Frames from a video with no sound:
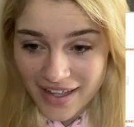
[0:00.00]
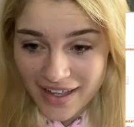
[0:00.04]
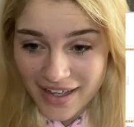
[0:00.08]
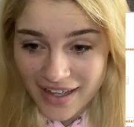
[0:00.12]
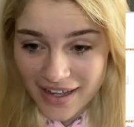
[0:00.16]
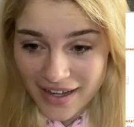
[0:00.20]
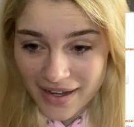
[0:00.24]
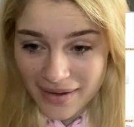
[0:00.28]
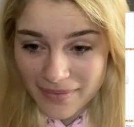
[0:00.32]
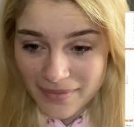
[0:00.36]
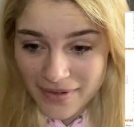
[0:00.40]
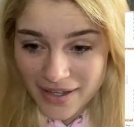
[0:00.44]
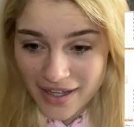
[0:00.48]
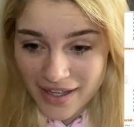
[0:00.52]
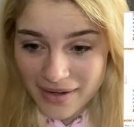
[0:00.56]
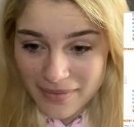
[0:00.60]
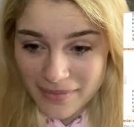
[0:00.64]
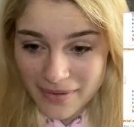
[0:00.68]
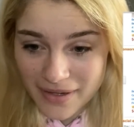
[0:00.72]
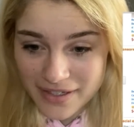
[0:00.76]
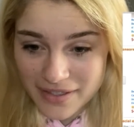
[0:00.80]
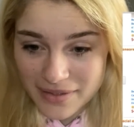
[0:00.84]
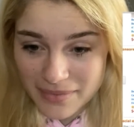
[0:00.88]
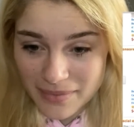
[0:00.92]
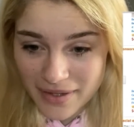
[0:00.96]
I'm not
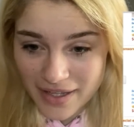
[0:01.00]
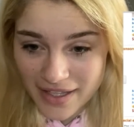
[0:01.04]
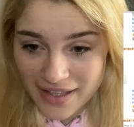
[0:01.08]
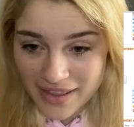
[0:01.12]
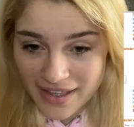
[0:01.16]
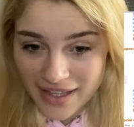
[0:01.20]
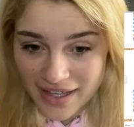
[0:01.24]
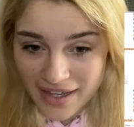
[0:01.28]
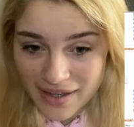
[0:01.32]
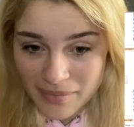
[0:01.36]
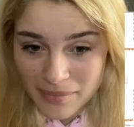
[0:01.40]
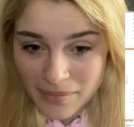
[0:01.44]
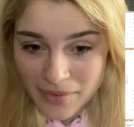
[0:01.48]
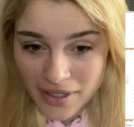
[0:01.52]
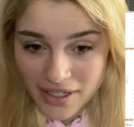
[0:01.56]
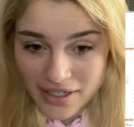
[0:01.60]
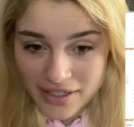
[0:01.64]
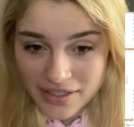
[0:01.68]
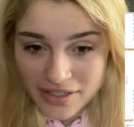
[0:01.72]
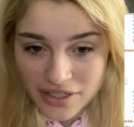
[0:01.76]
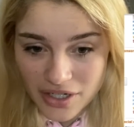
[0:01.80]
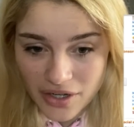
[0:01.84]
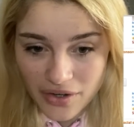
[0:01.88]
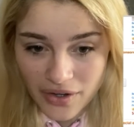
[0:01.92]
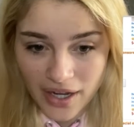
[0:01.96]
about to pay that
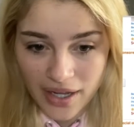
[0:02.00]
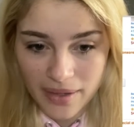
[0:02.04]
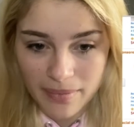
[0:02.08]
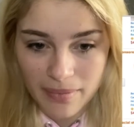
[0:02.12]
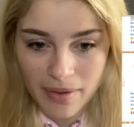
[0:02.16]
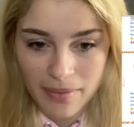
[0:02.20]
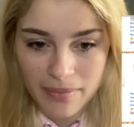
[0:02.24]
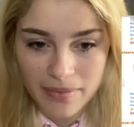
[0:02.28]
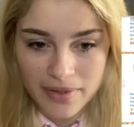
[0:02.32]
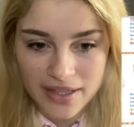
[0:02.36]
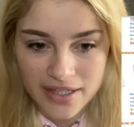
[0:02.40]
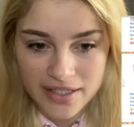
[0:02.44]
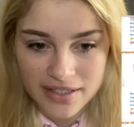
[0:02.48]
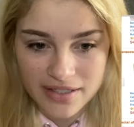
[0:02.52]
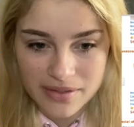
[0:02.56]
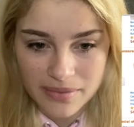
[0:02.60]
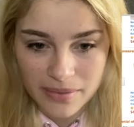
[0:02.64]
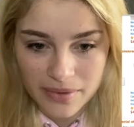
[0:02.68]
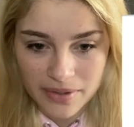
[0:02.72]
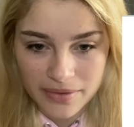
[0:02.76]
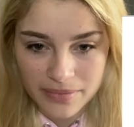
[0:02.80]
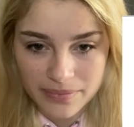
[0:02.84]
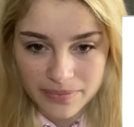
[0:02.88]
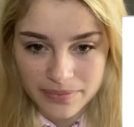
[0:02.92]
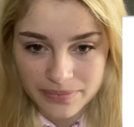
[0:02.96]
much. Okay, maybe this
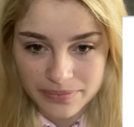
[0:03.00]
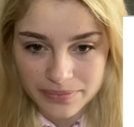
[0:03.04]
one.